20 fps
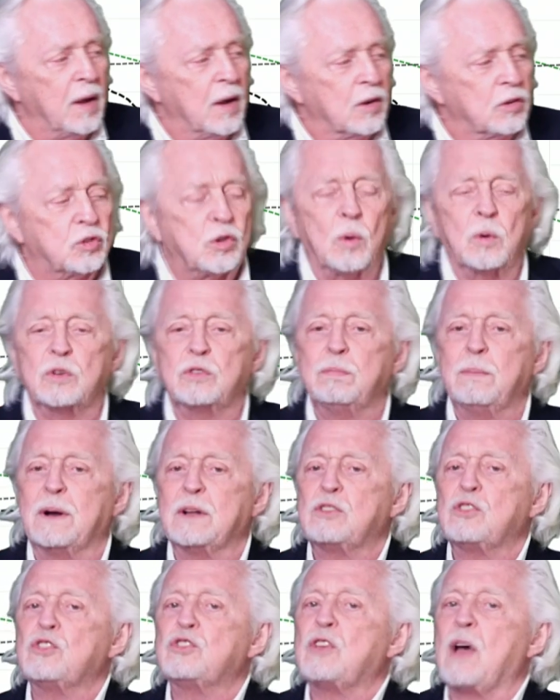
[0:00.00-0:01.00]
So as
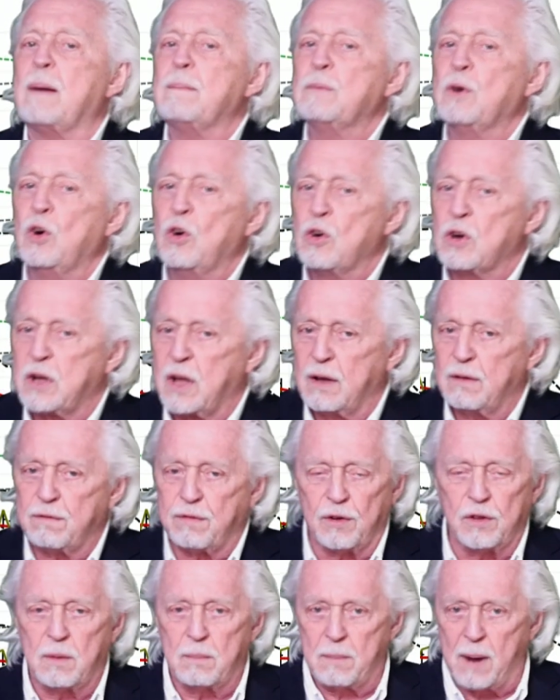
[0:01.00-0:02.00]
much as I'm looking
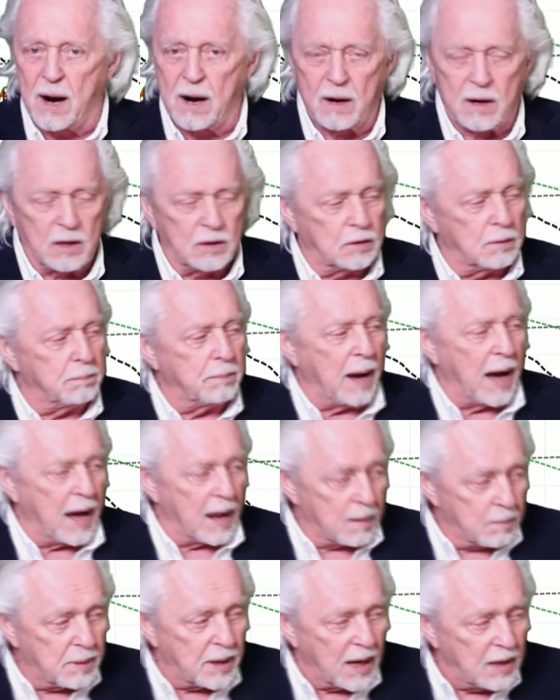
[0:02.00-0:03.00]
for the market to
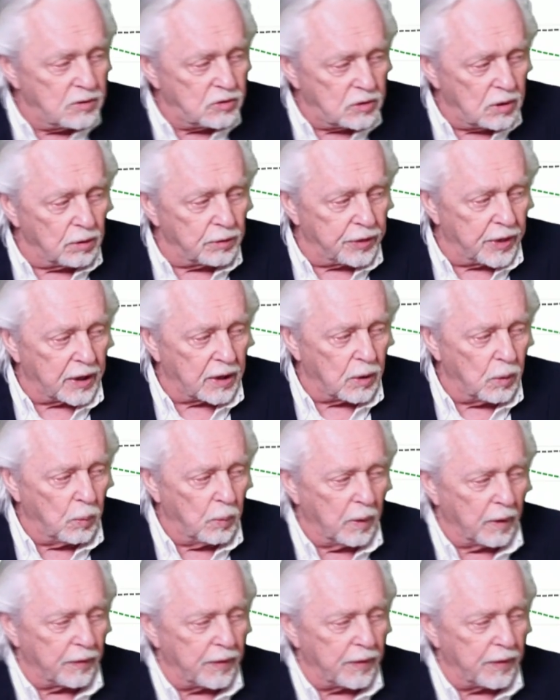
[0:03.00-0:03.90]
bottom, and I still think it will,